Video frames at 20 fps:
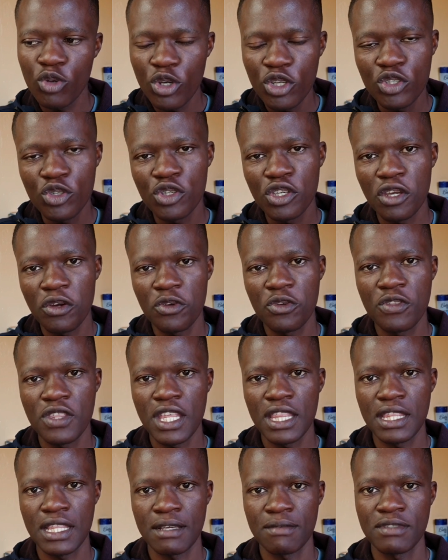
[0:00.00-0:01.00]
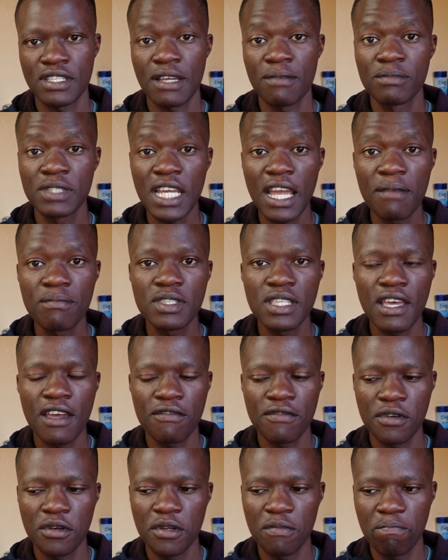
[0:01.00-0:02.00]
going to tell you that sometimes there are
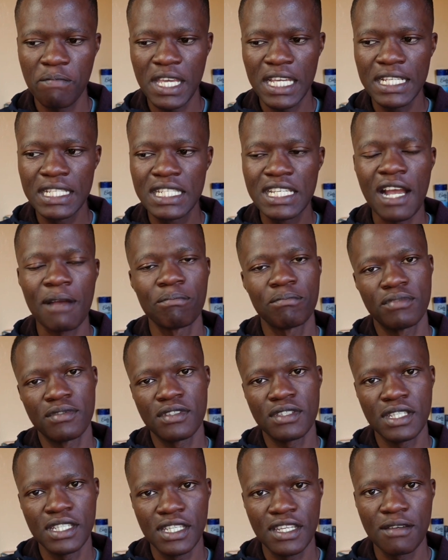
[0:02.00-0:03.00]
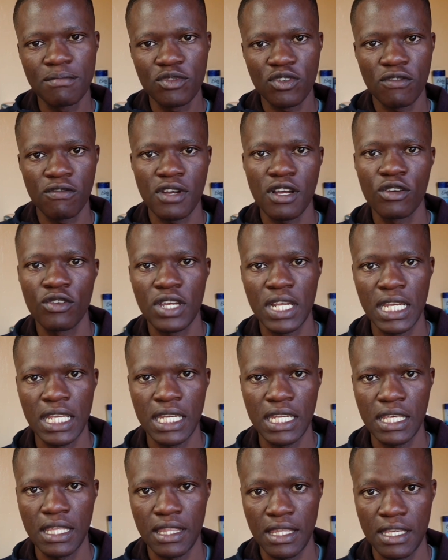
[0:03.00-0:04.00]
very big jumps in terms of how you're
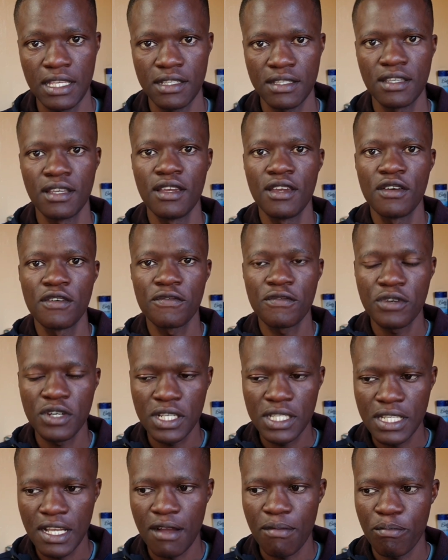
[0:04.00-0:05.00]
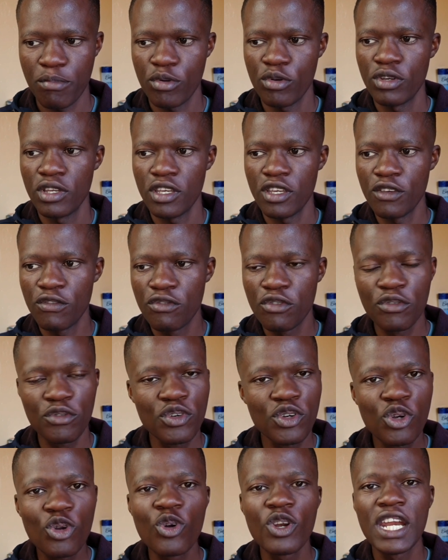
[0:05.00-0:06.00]
learning things. For example, if you
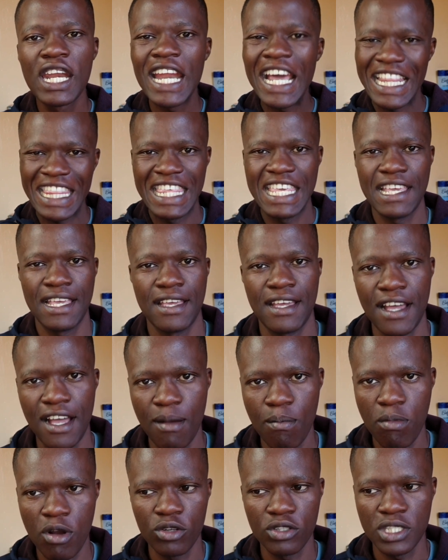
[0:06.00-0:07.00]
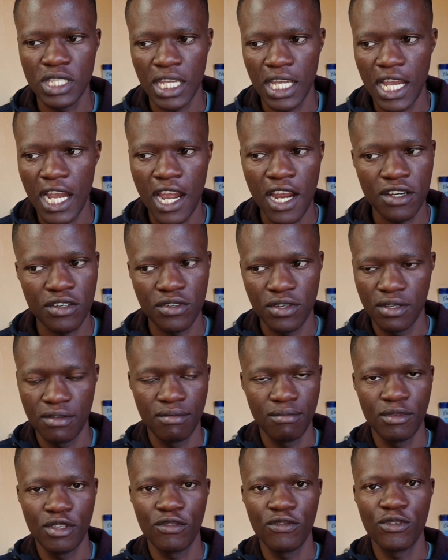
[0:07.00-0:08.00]
know nothing about psychiatry,
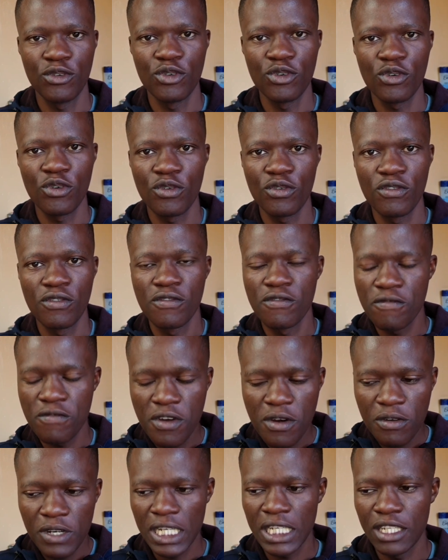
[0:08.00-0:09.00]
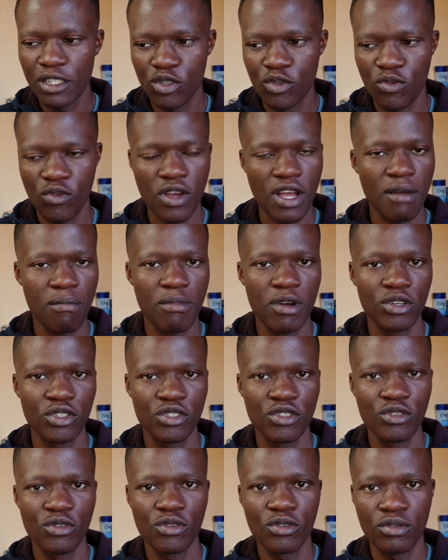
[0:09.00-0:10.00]
if you know very little about,